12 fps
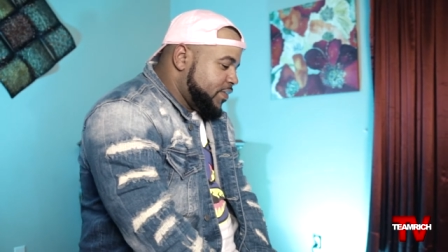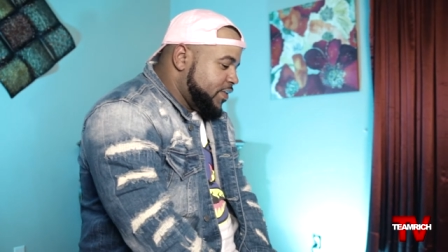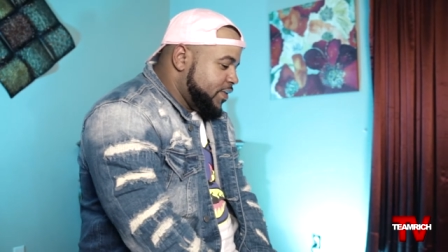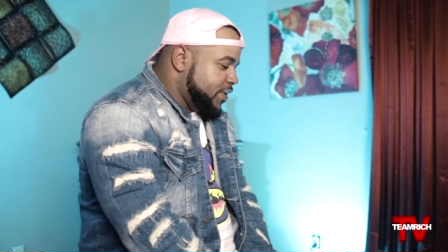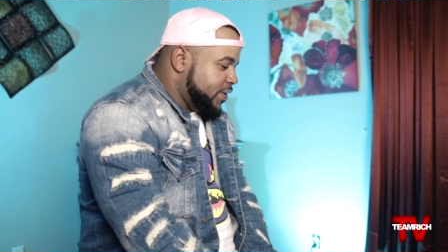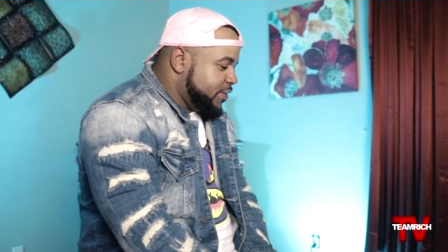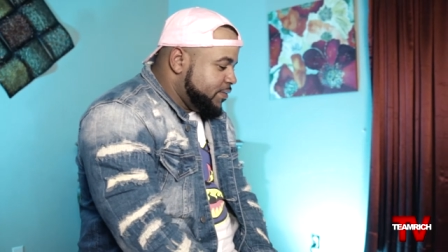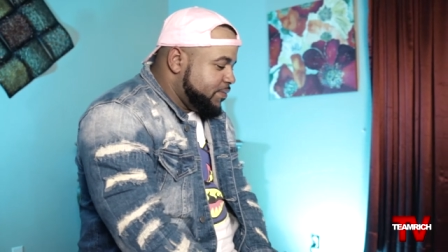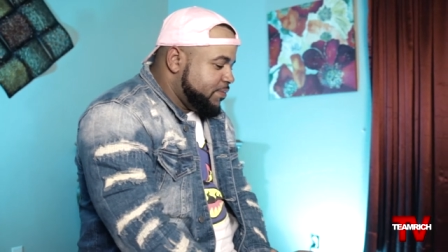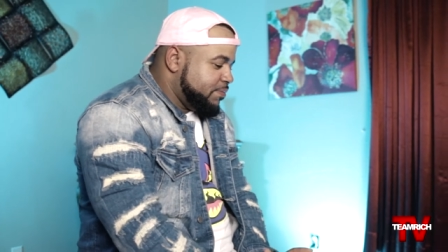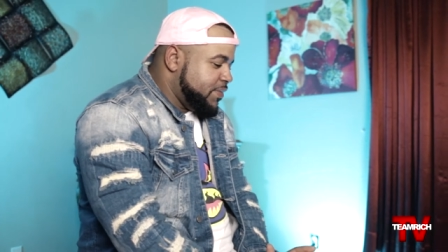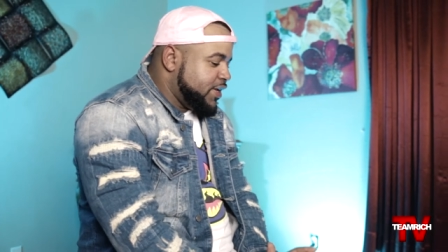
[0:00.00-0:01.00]
the
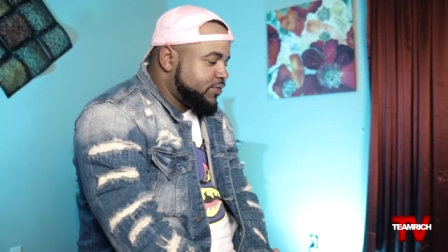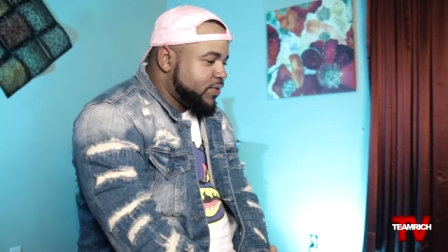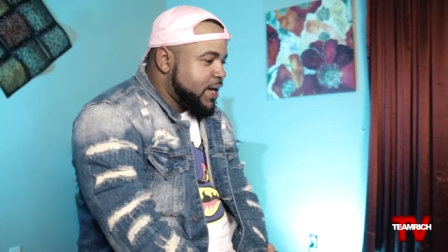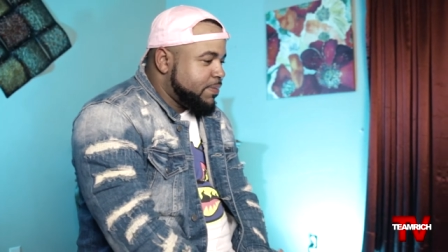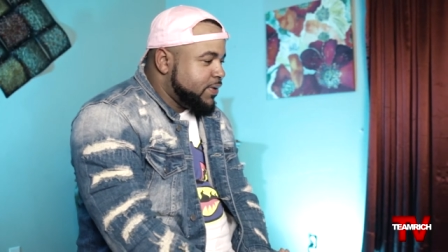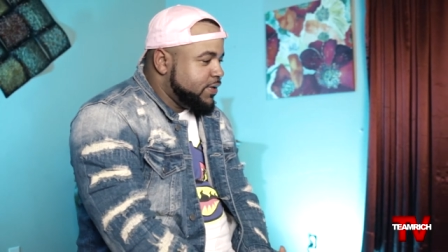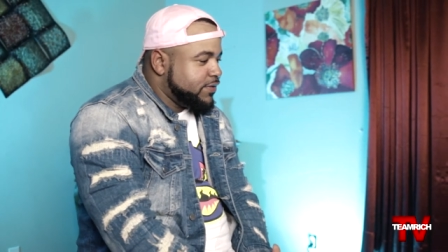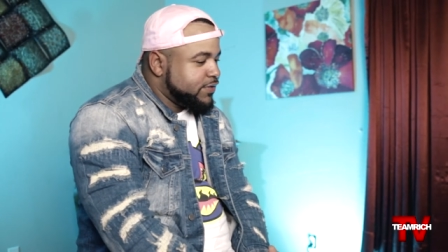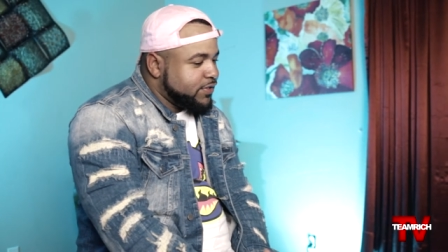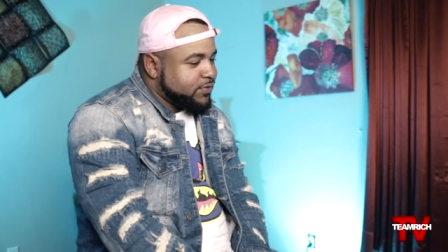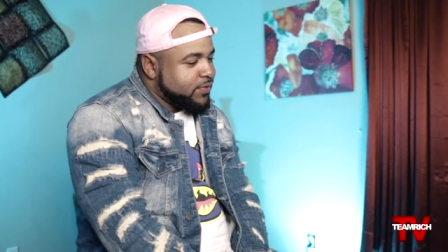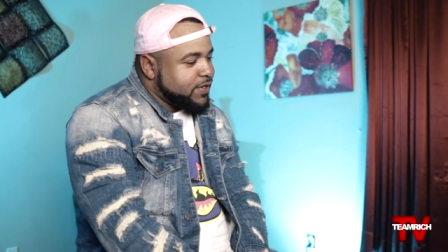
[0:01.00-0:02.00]
best rapper little
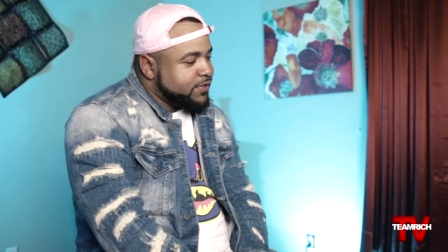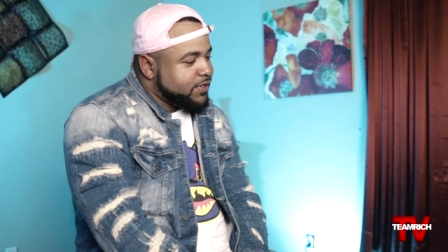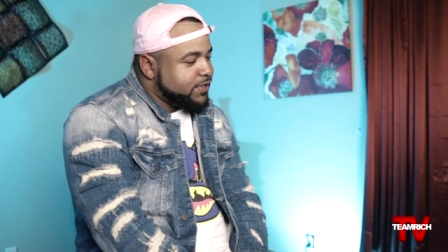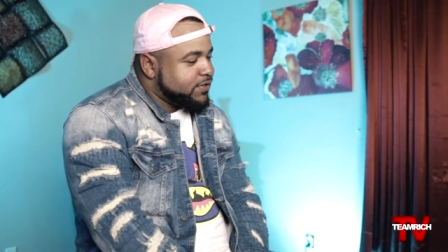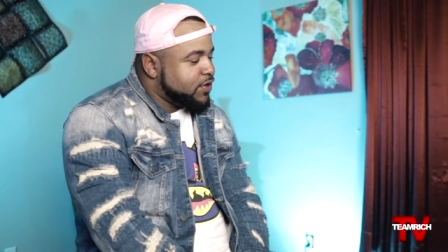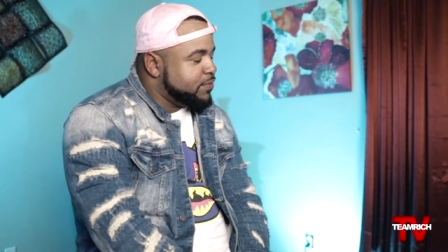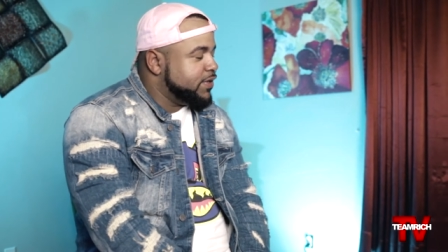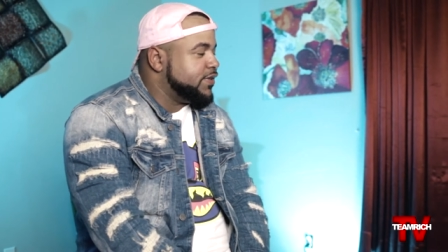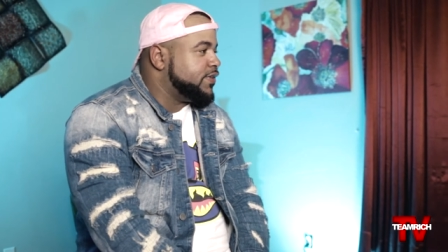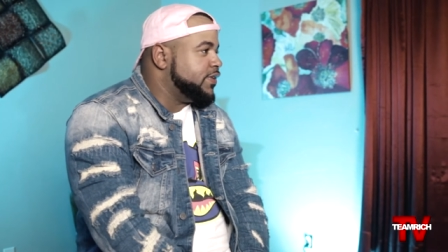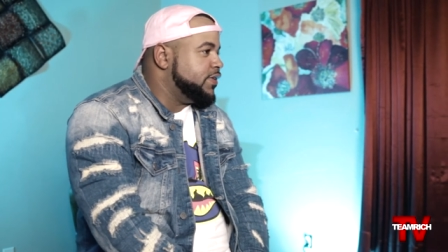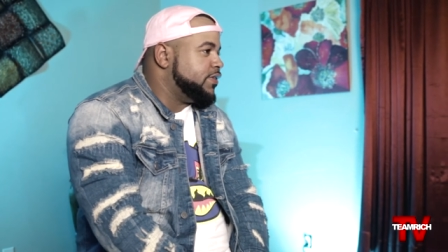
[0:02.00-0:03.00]
situation get so much
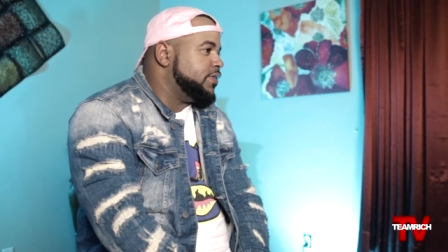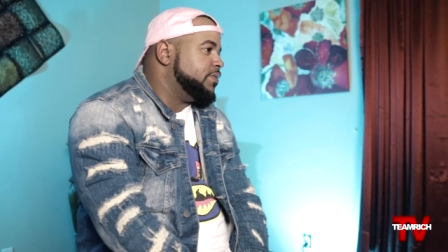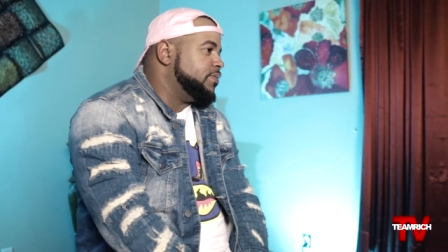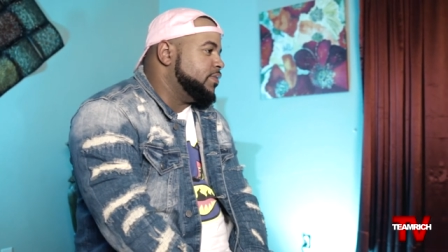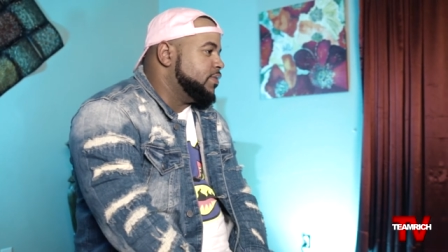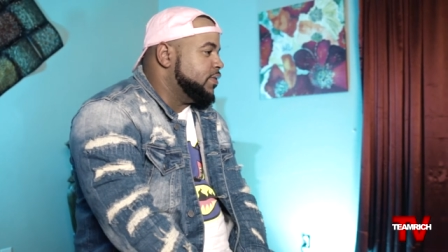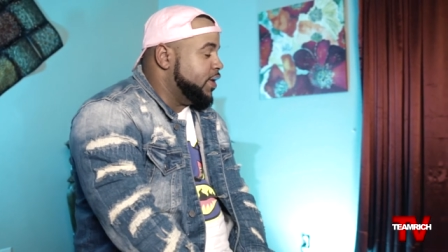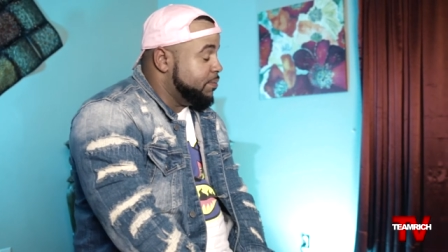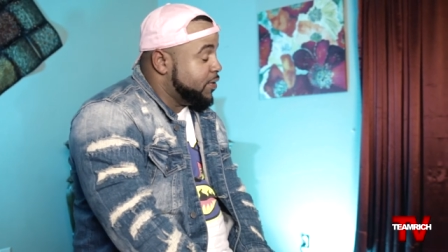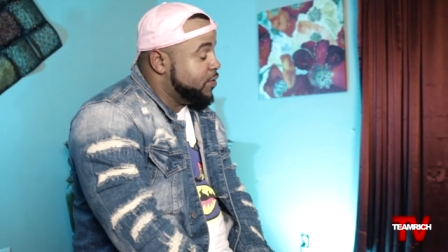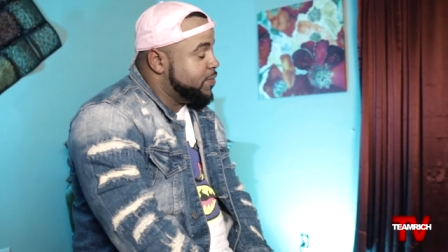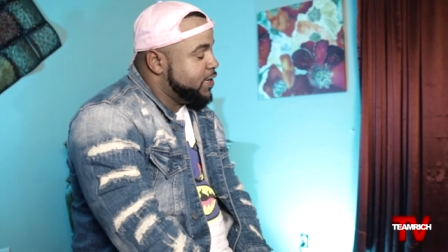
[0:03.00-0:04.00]
attention in
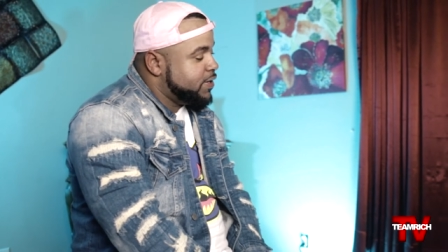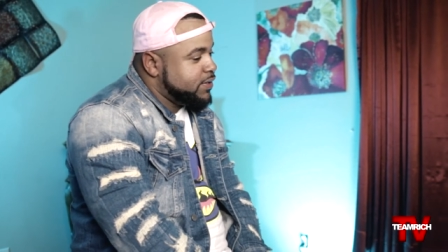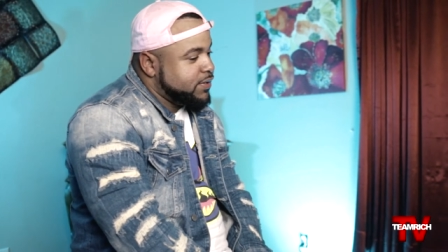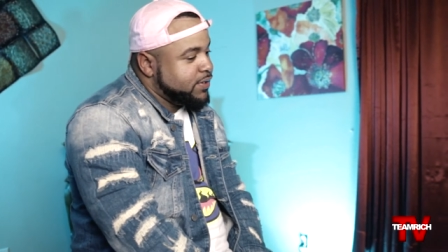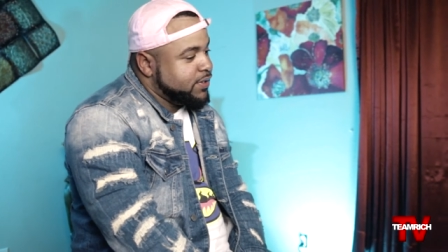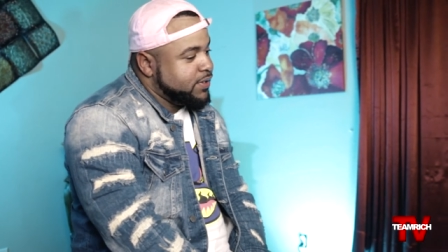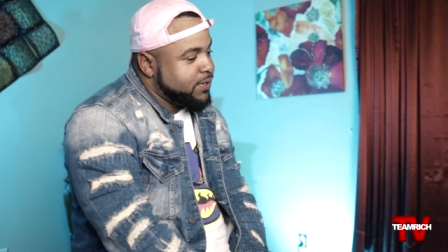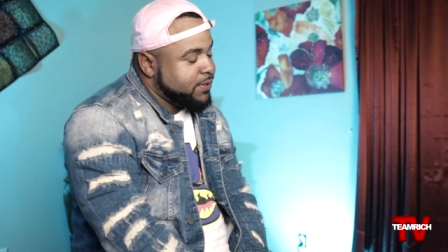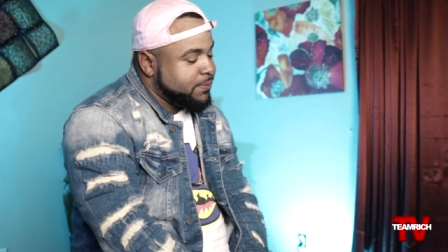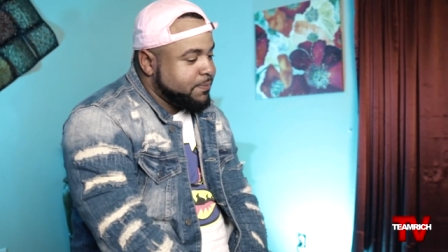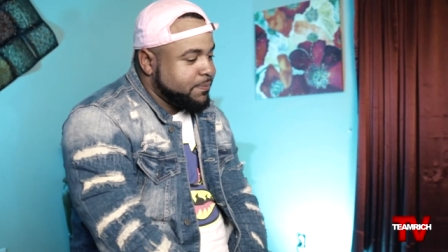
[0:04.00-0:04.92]
Beaumont? Uh,